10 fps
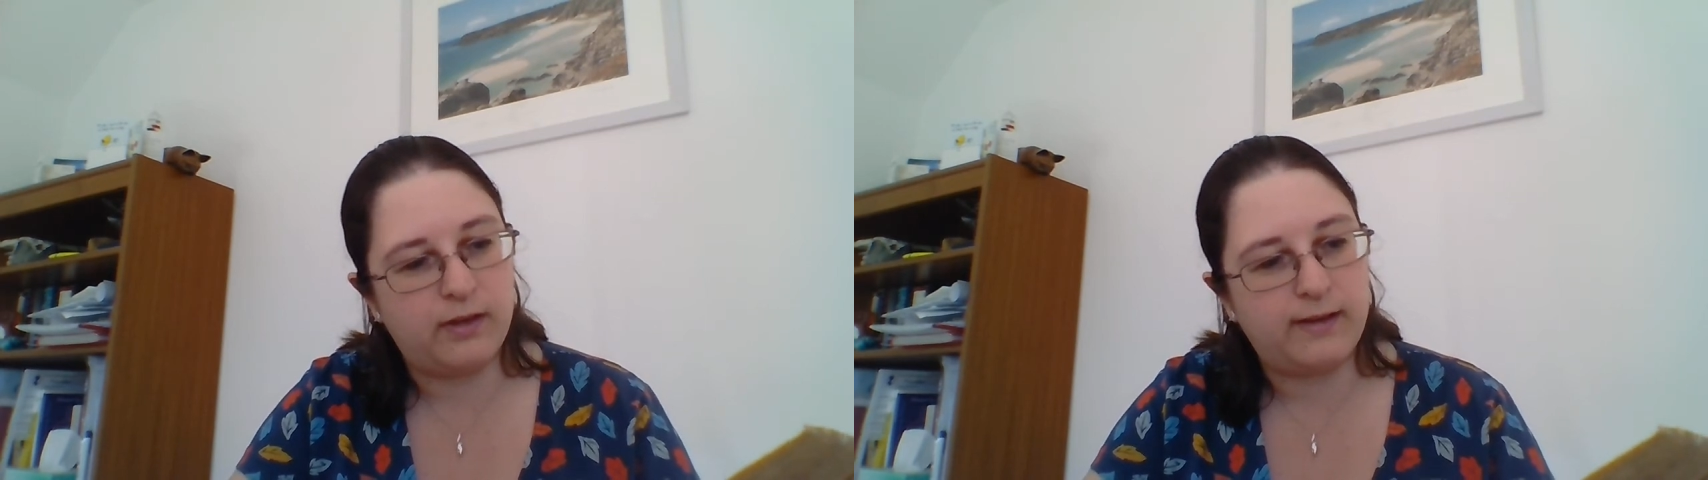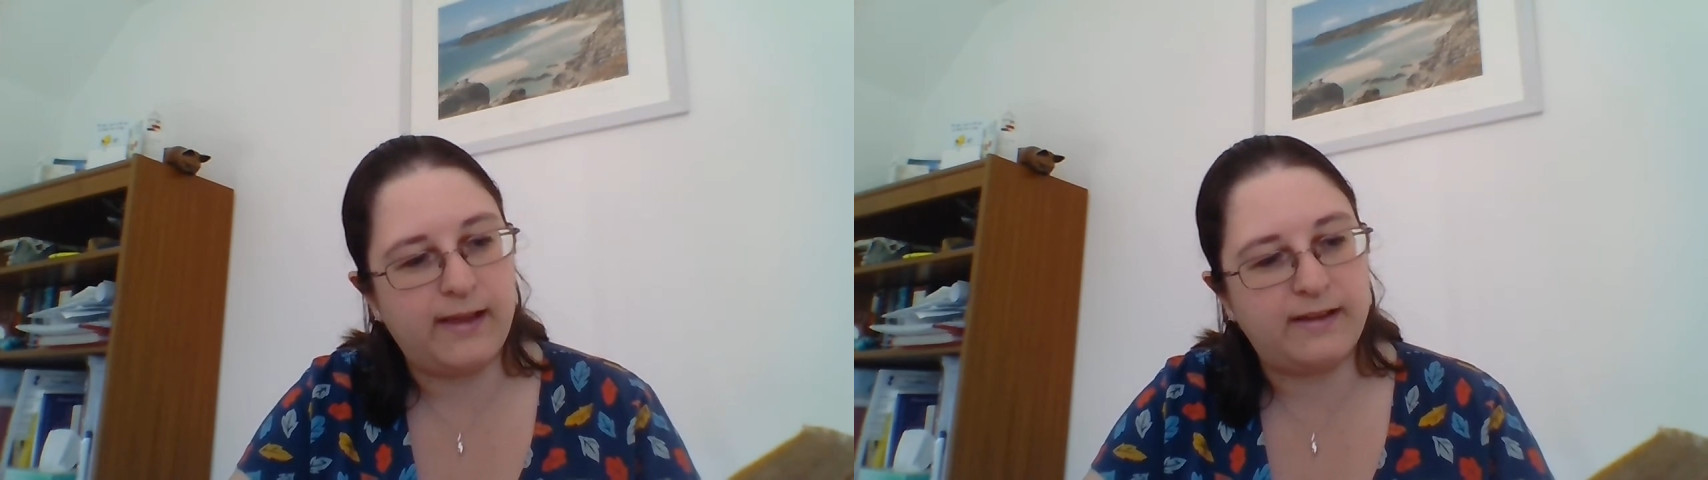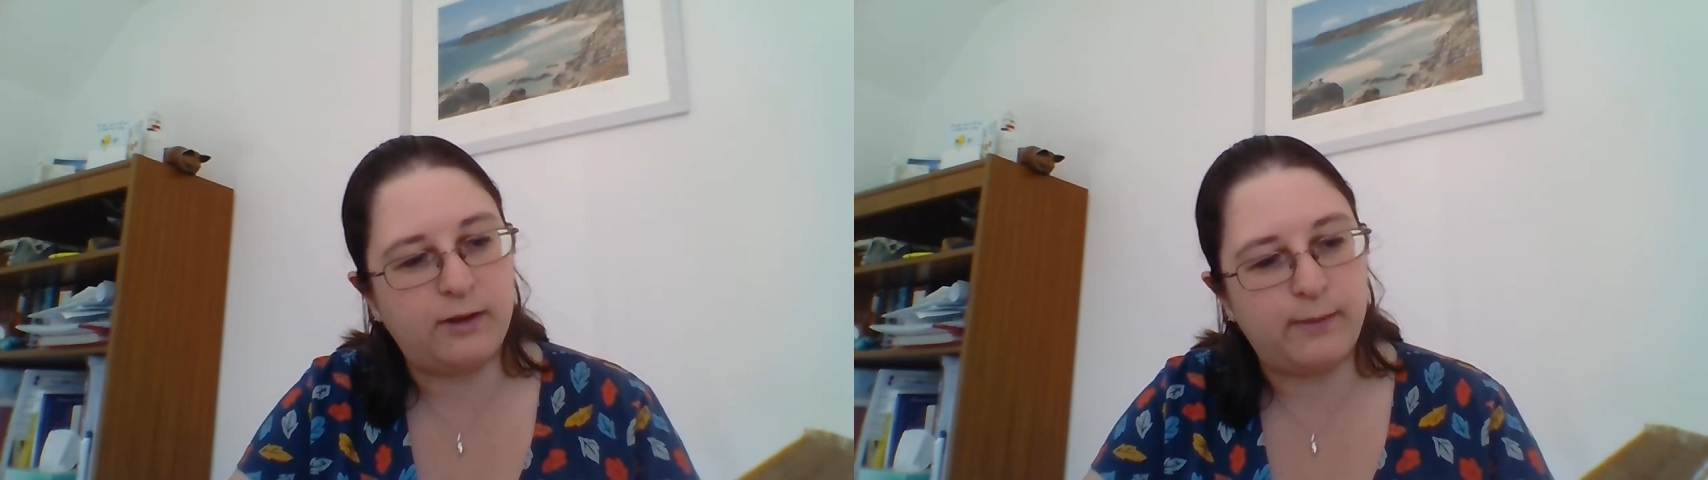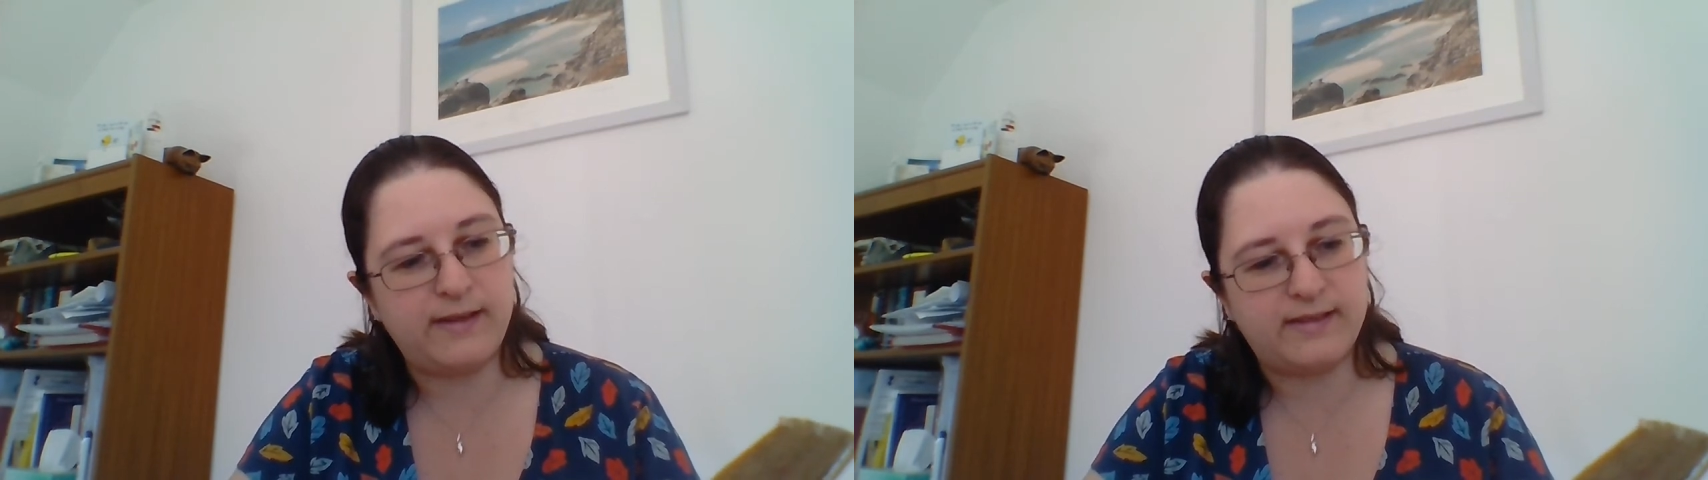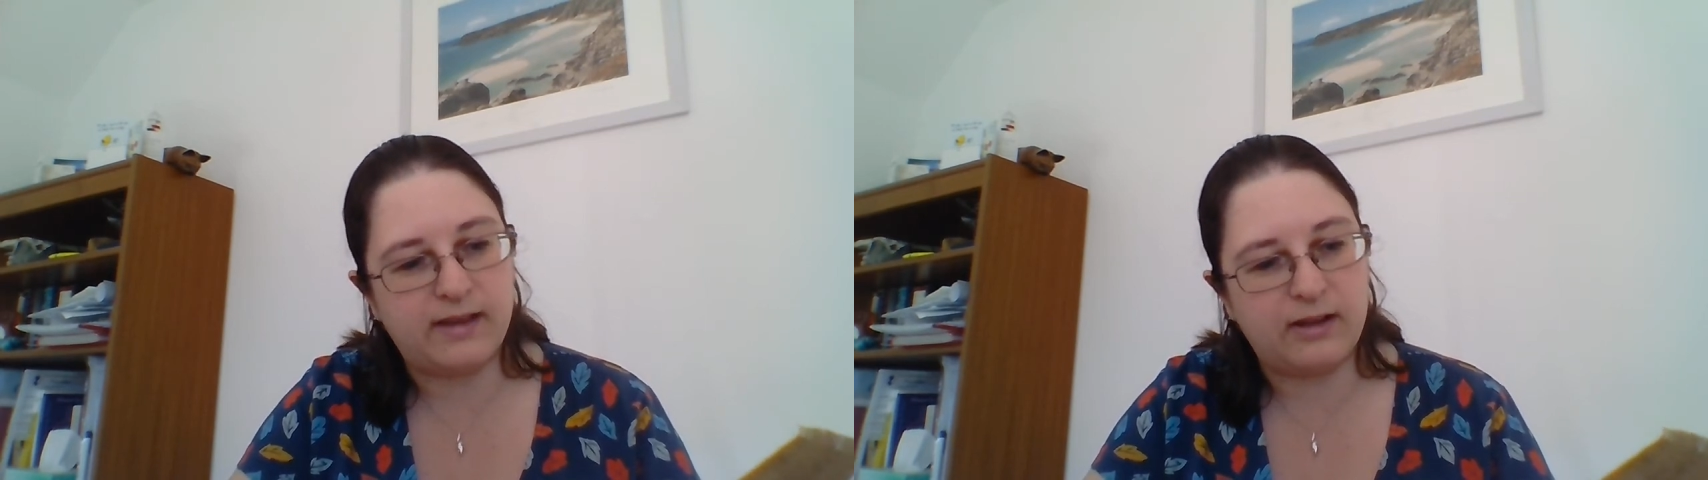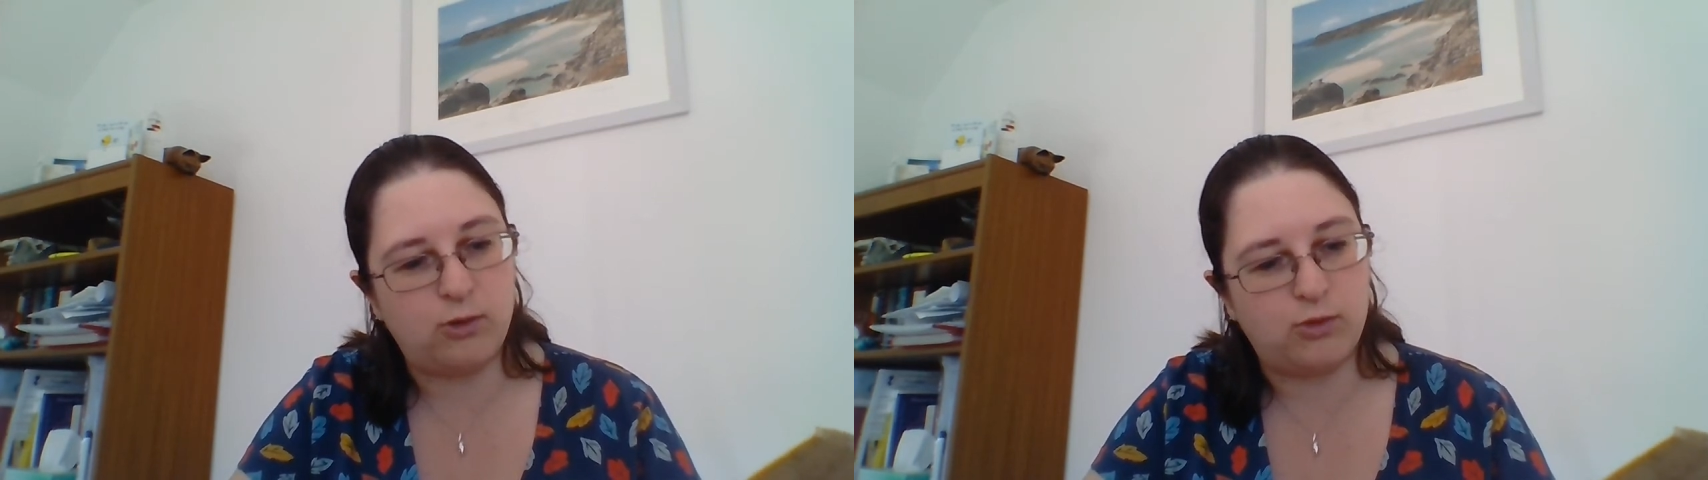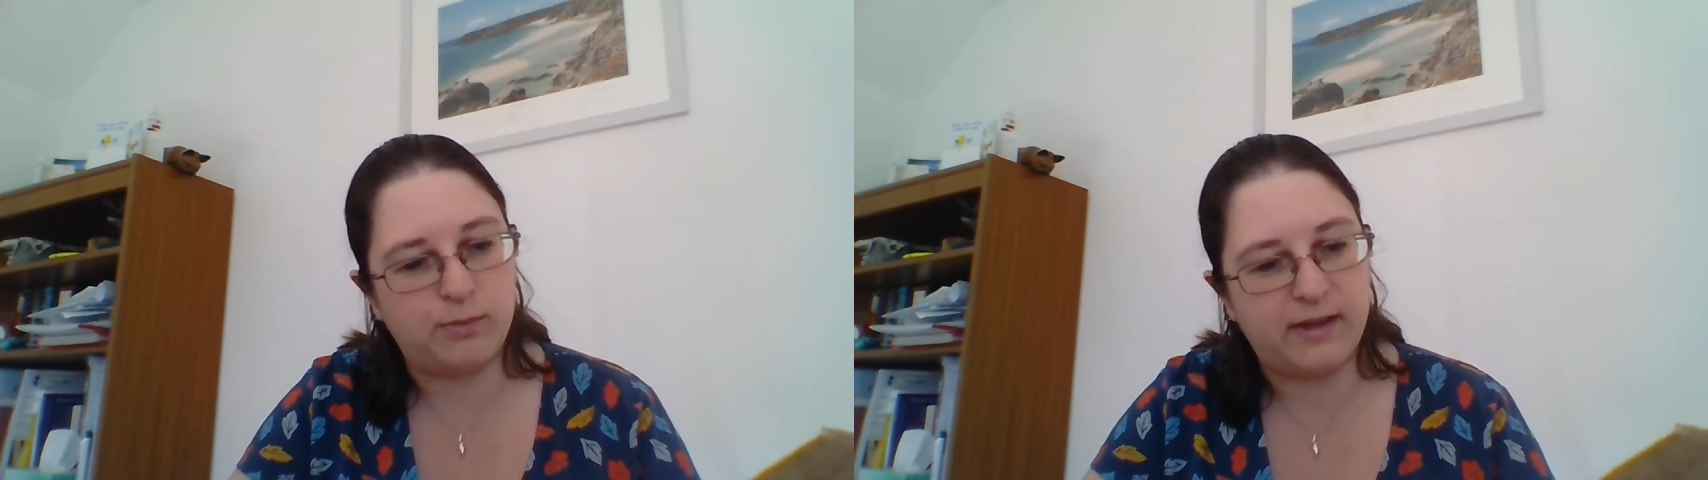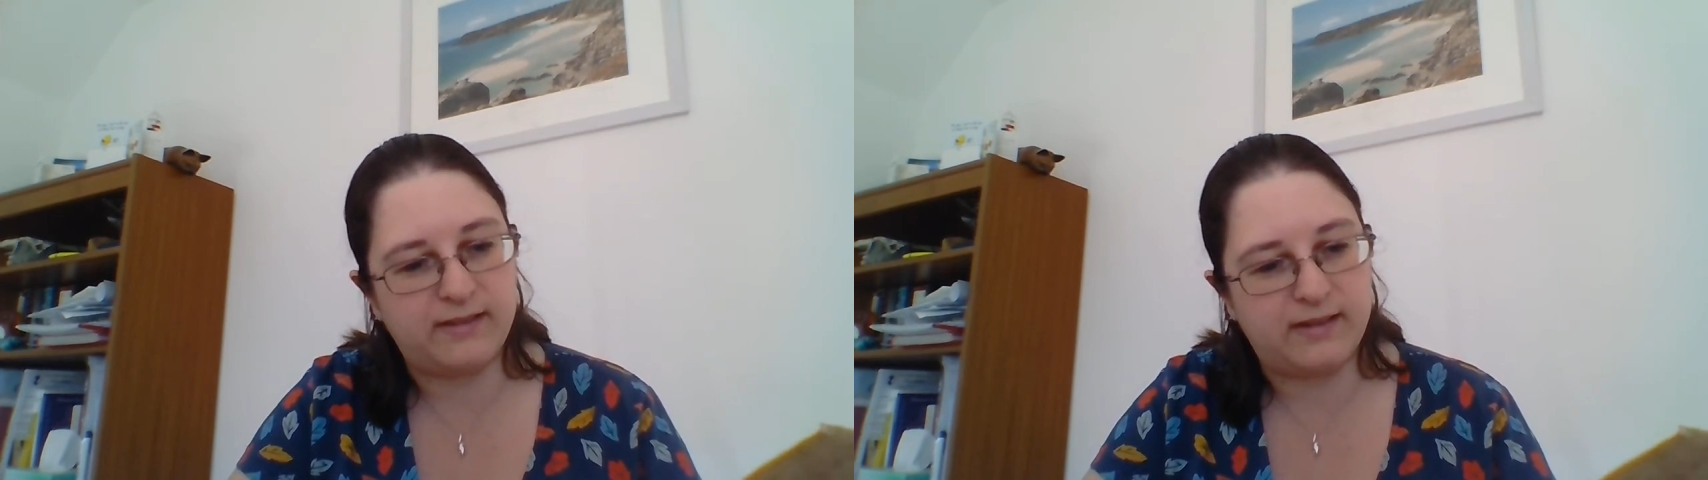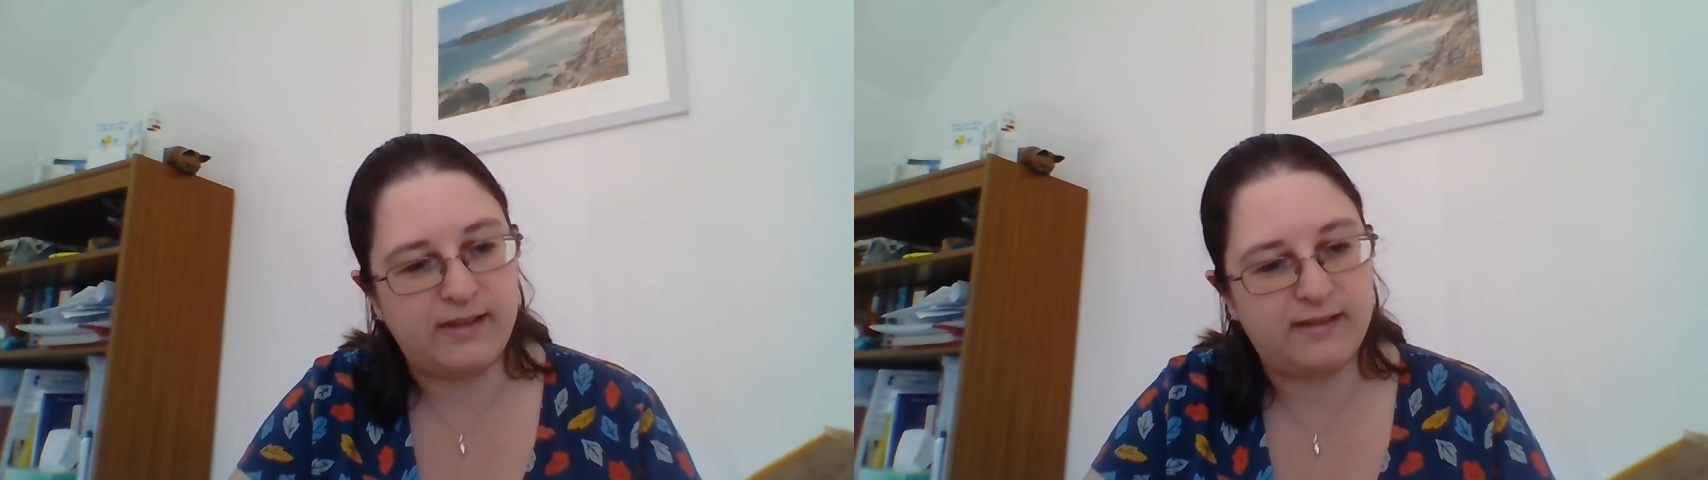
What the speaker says: Lady Louisa and Lord Merton he